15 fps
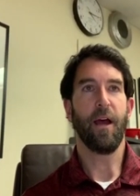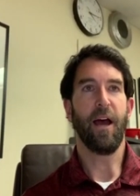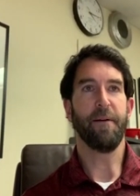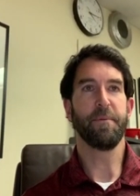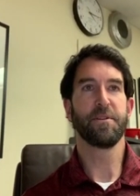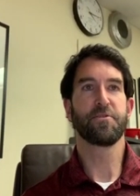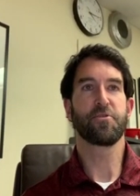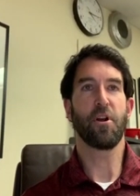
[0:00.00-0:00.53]

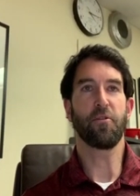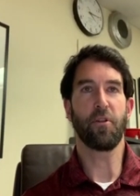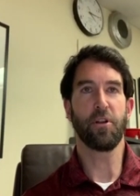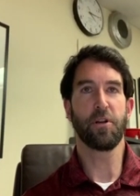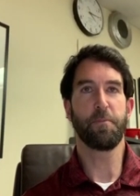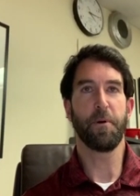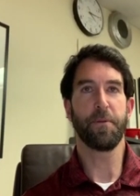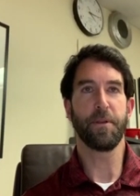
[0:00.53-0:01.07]
I've been
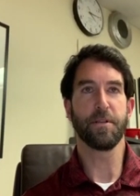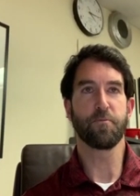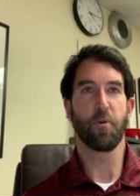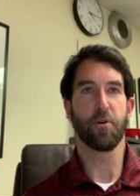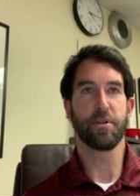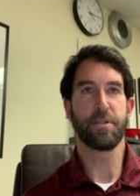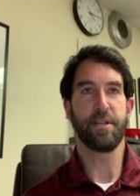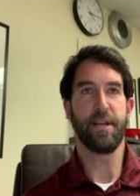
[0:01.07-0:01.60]
struggling to put these
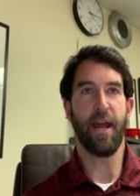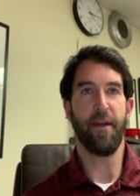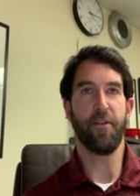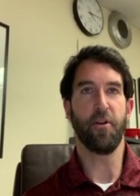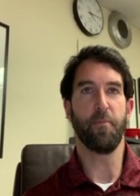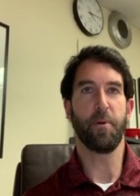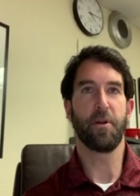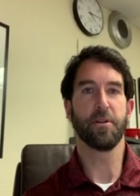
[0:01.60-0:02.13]
words
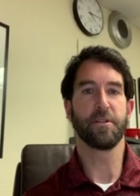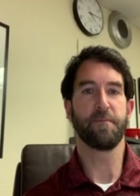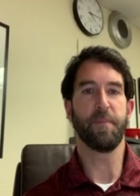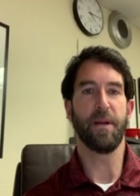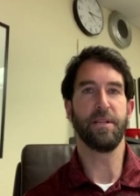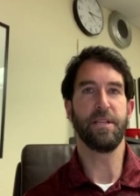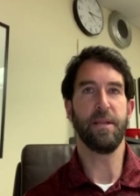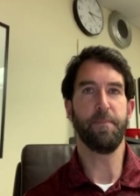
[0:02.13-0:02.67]
together because of
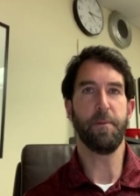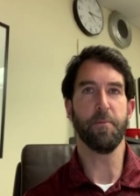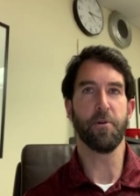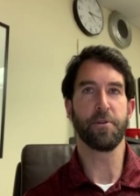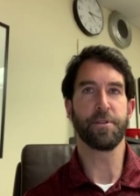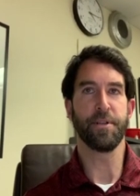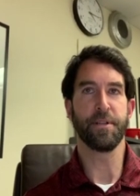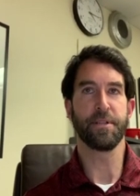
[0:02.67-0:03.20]
my deep
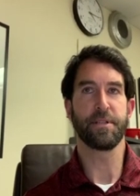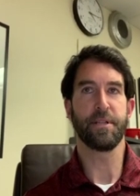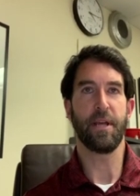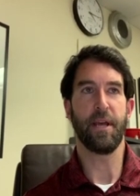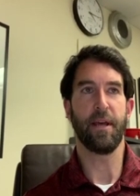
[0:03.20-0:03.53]
emotions